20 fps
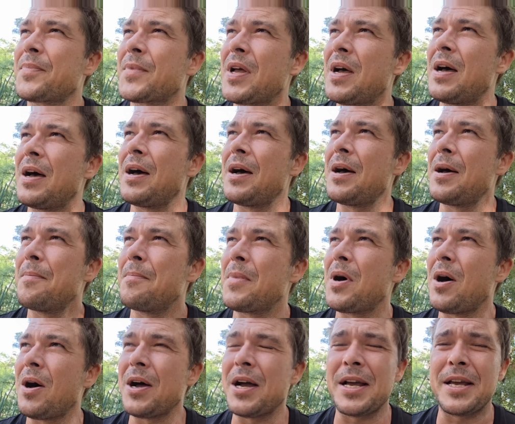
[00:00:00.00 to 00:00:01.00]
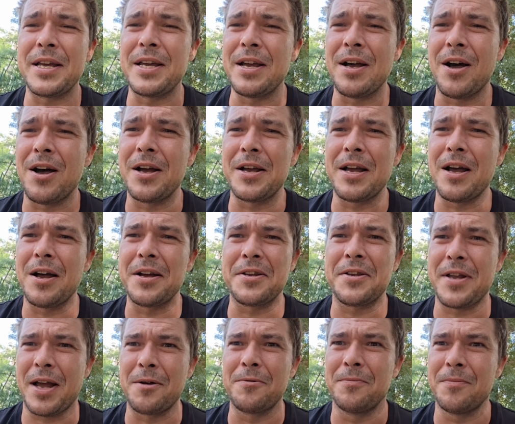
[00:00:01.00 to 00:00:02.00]
I
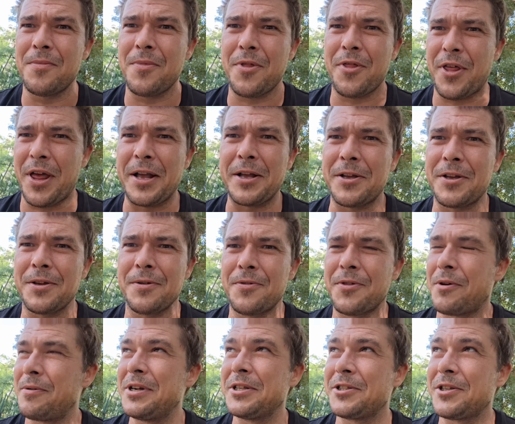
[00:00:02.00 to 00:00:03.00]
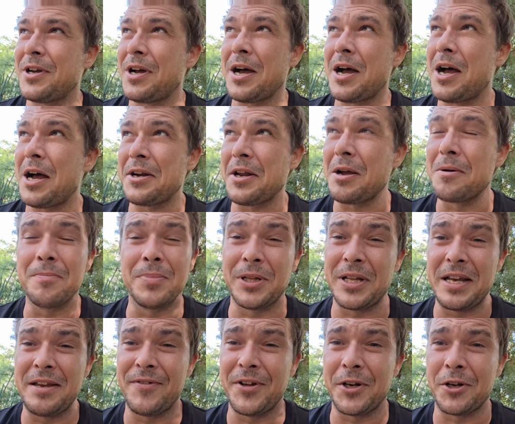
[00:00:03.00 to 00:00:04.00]
don't think there is. I don't
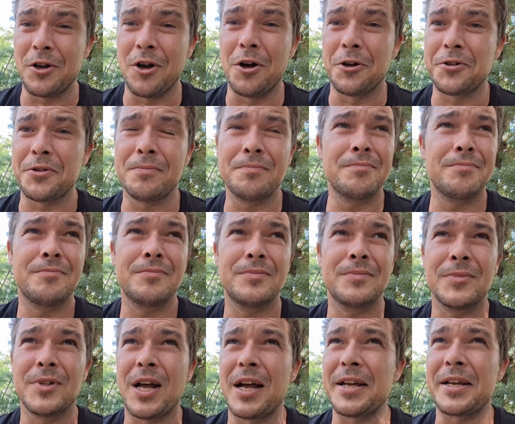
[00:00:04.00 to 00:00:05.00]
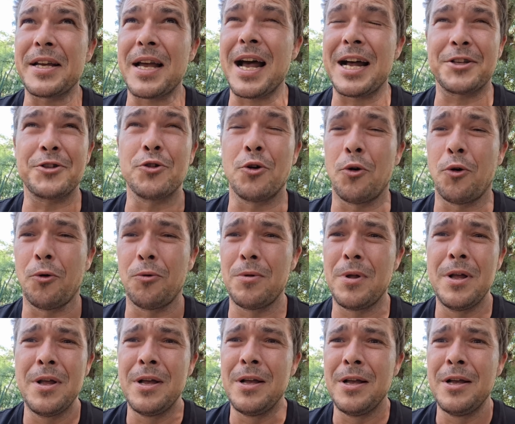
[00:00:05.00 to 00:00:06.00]
believe in a God, like, at all.
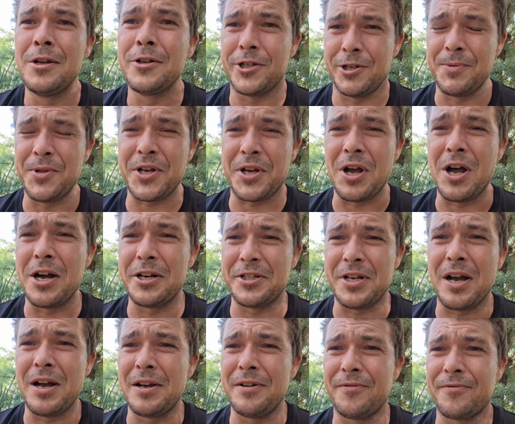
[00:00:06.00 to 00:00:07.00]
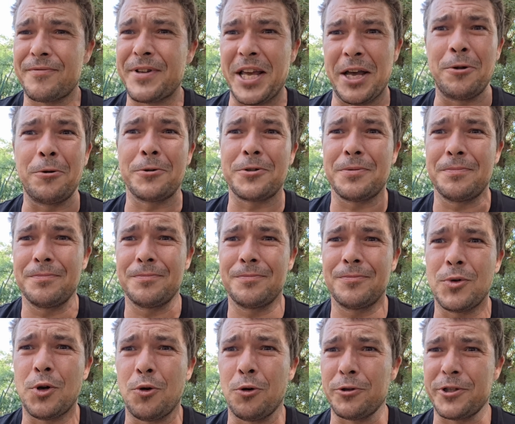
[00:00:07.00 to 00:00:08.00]
Some of the guys I've killed
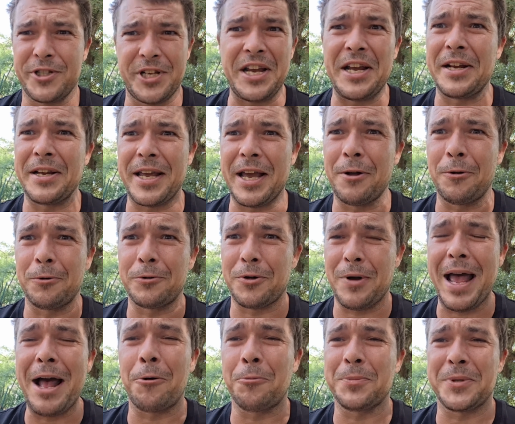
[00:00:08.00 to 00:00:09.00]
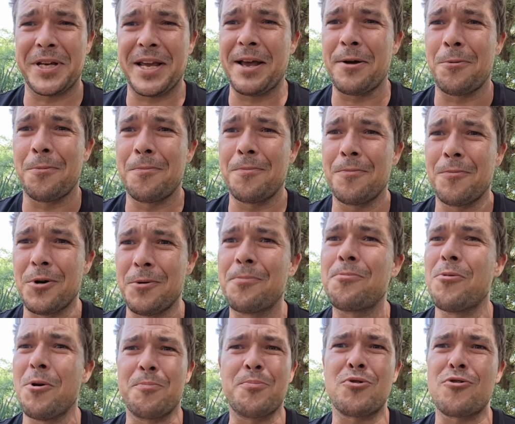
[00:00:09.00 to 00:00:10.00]
or seen killed or helped kill were
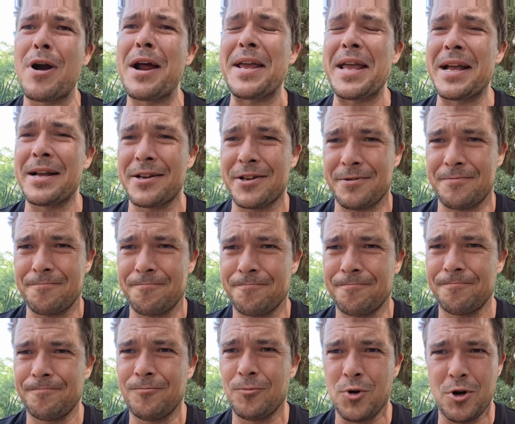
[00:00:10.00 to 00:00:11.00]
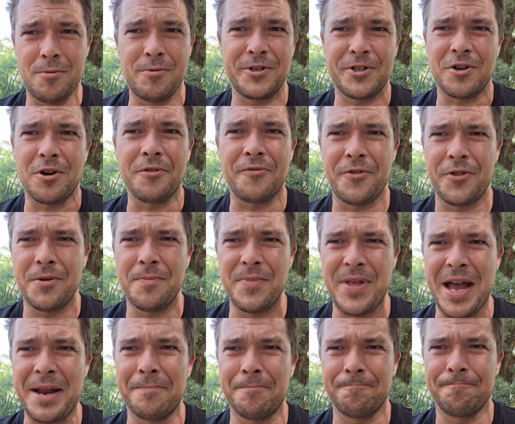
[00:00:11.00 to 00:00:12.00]
praying. Where was God for them
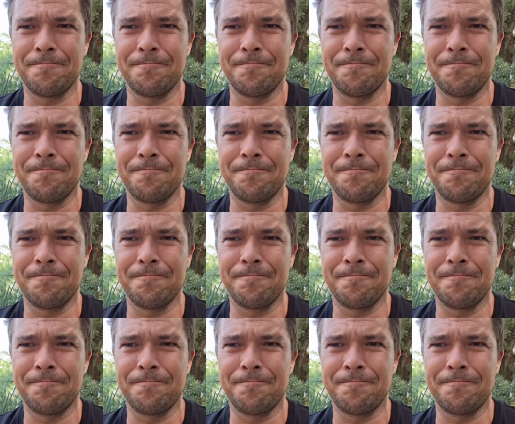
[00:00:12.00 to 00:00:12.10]
then?